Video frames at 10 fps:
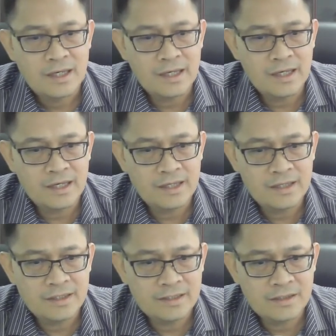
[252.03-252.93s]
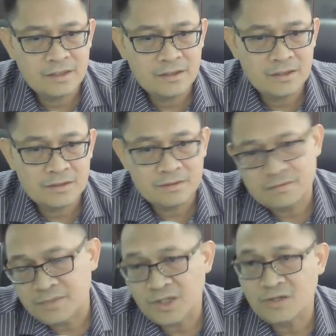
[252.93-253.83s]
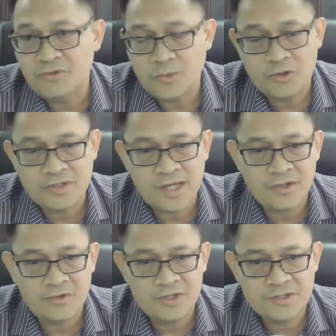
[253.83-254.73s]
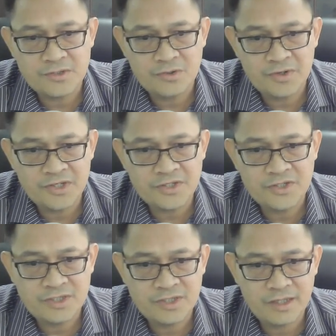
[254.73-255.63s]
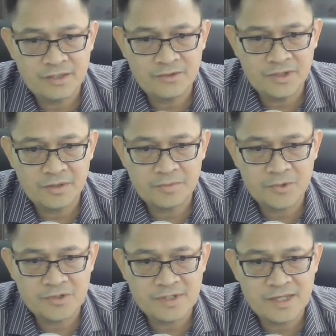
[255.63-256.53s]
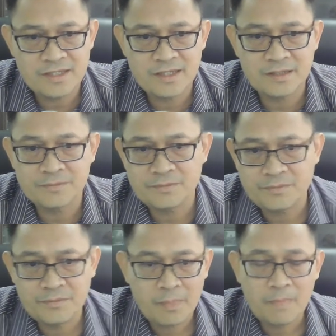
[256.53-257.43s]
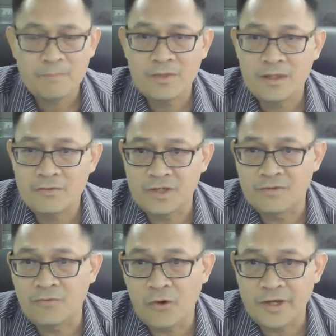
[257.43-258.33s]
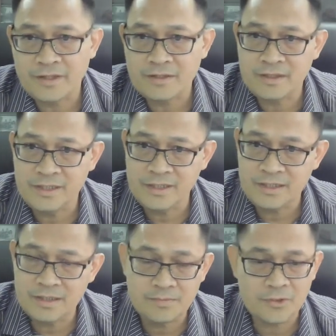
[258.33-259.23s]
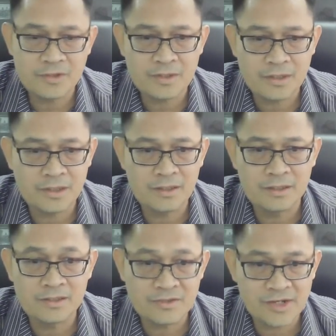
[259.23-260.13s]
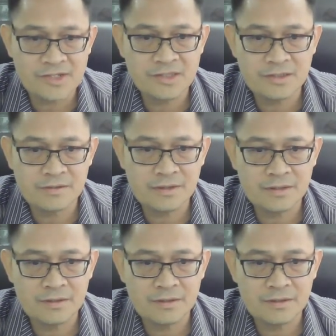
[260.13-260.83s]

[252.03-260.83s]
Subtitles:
And because we protect during storage and during processing, we avoid the interaction